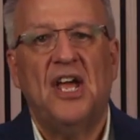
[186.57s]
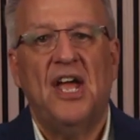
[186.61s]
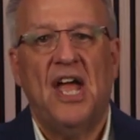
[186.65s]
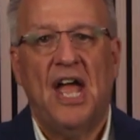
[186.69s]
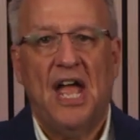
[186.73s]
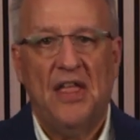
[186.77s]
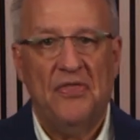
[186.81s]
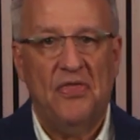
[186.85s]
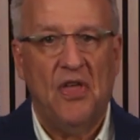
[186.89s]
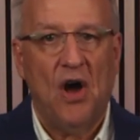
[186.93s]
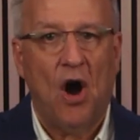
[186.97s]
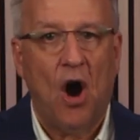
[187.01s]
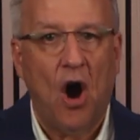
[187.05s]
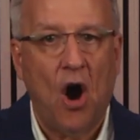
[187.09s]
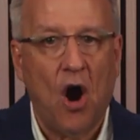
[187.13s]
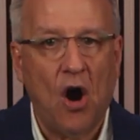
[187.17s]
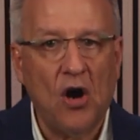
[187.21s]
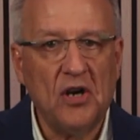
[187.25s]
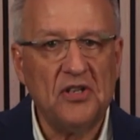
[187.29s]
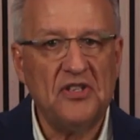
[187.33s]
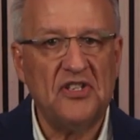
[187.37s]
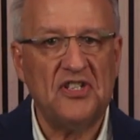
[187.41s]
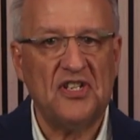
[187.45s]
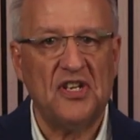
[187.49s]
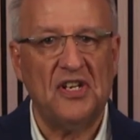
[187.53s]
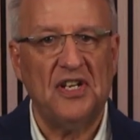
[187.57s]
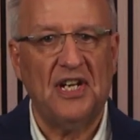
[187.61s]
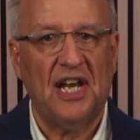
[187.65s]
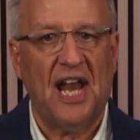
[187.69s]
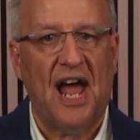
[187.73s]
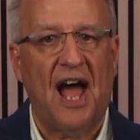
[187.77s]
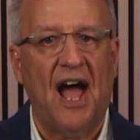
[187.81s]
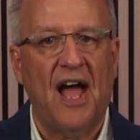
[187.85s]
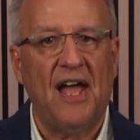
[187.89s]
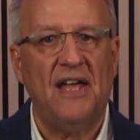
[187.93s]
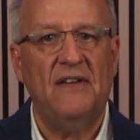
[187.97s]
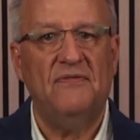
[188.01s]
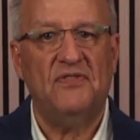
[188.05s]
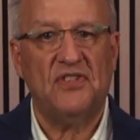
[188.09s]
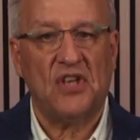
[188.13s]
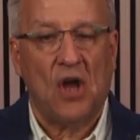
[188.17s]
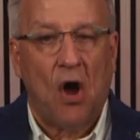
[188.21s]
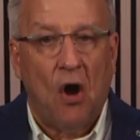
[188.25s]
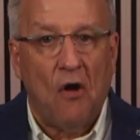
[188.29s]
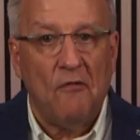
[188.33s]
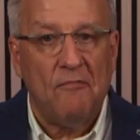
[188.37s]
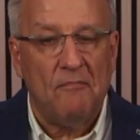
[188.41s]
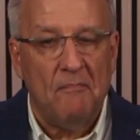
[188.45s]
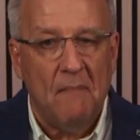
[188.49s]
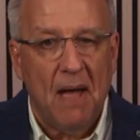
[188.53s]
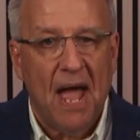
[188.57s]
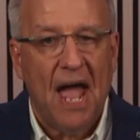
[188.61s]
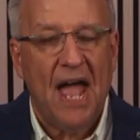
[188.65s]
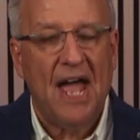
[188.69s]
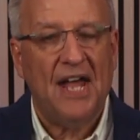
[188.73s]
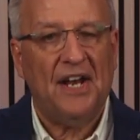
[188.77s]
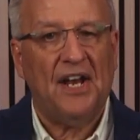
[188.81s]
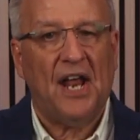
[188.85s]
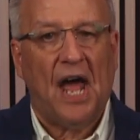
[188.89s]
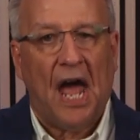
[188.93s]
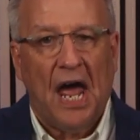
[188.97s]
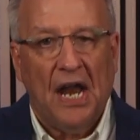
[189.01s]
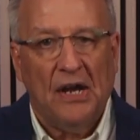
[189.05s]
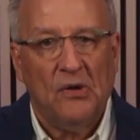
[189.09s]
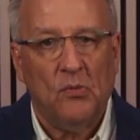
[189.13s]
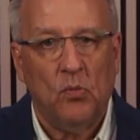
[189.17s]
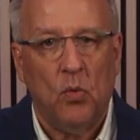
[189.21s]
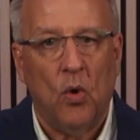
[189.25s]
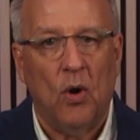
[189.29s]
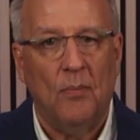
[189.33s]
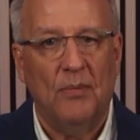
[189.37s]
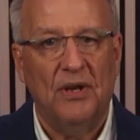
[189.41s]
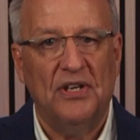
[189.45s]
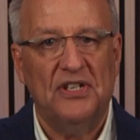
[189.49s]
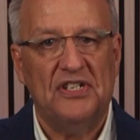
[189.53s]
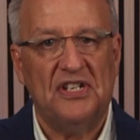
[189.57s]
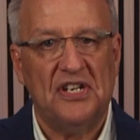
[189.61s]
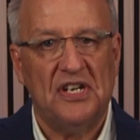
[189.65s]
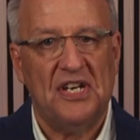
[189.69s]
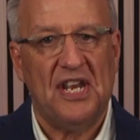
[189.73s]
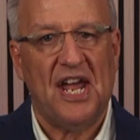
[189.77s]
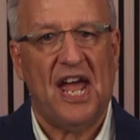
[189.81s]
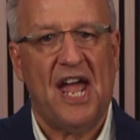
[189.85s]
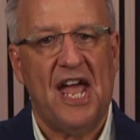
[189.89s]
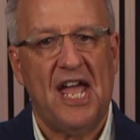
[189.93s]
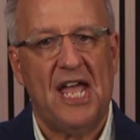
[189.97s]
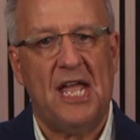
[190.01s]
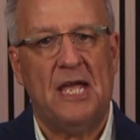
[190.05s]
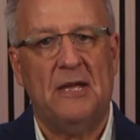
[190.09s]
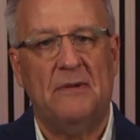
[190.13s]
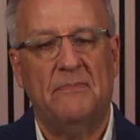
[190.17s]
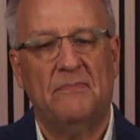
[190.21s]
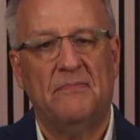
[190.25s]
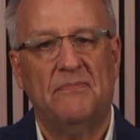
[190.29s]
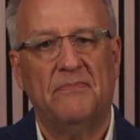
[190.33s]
in the hearts and lives of men and women today.